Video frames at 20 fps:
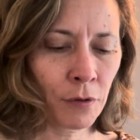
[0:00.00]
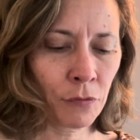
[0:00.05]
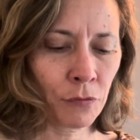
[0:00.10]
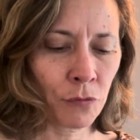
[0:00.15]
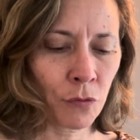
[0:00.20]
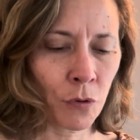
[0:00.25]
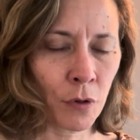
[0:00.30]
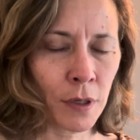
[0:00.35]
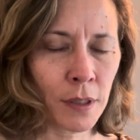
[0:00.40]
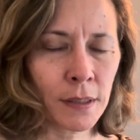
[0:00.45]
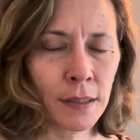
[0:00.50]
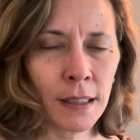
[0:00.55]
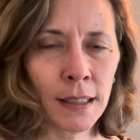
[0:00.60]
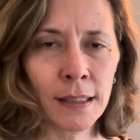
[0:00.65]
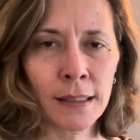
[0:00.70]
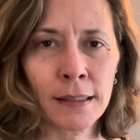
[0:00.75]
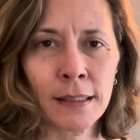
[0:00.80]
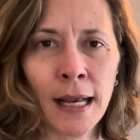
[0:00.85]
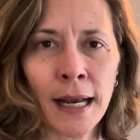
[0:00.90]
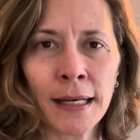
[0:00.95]
for
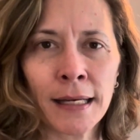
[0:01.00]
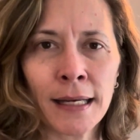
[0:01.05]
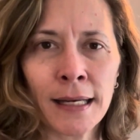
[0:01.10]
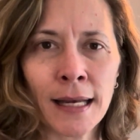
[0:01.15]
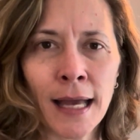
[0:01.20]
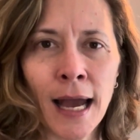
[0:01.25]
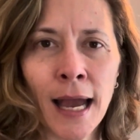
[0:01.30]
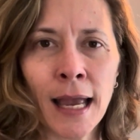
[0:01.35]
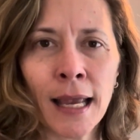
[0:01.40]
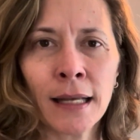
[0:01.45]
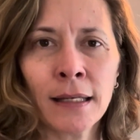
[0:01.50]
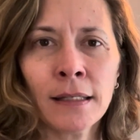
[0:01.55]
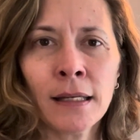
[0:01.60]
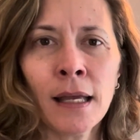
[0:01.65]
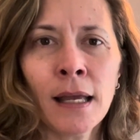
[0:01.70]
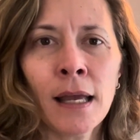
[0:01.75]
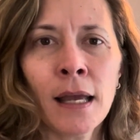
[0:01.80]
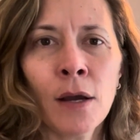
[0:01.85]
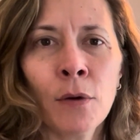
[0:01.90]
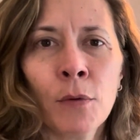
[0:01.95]
$6.99,
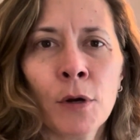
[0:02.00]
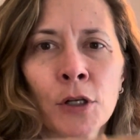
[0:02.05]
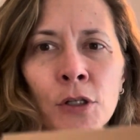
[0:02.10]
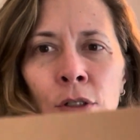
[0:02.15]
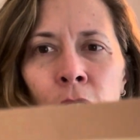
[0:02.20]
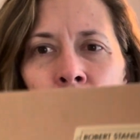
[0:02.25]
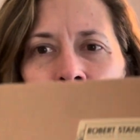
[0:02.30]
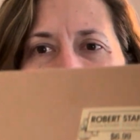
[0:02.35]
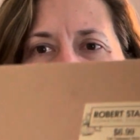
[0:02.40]
which is